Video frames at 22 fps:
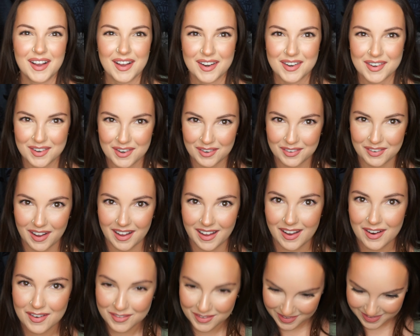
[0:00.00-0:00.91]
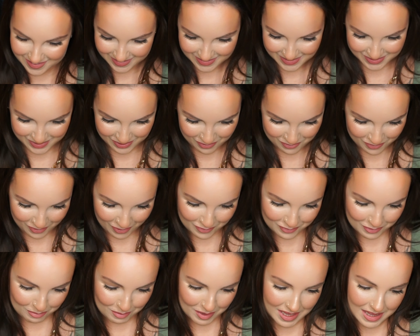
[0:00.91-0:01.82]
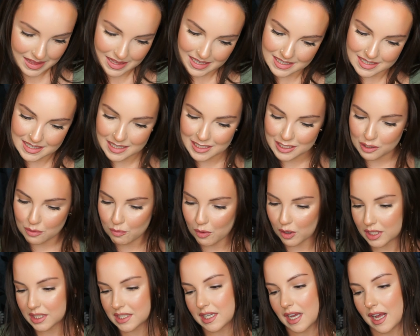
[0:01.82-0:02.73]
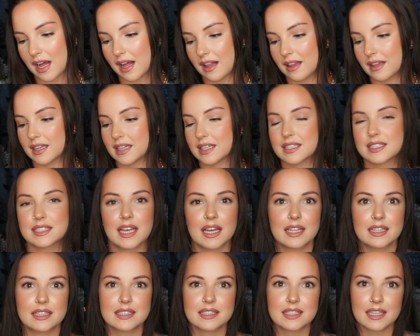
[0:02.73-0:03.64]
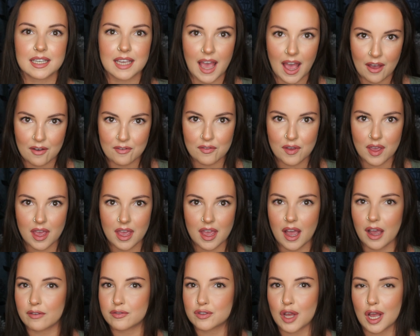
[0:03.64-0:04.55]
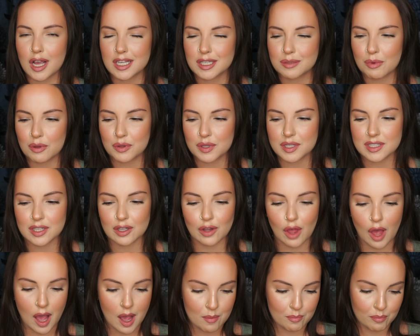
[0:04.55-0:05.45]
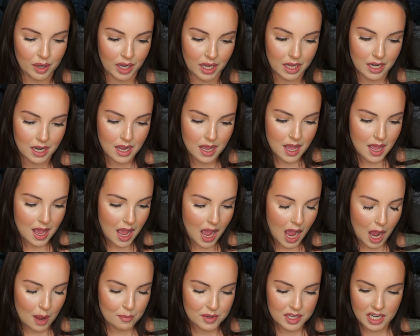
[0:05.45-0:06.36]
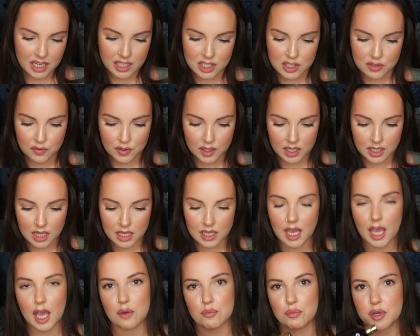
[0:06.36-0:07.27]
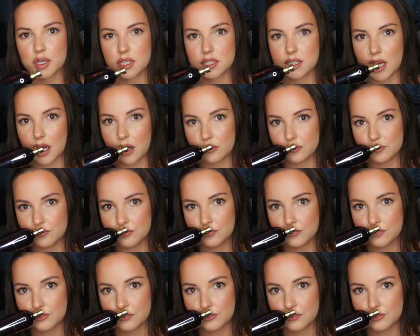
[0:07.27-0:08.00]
you know what? Everything's so far from me. This is Fatale Intense Cafe. I've talked about this a lot, but I mean, I just feel like I can't put it down.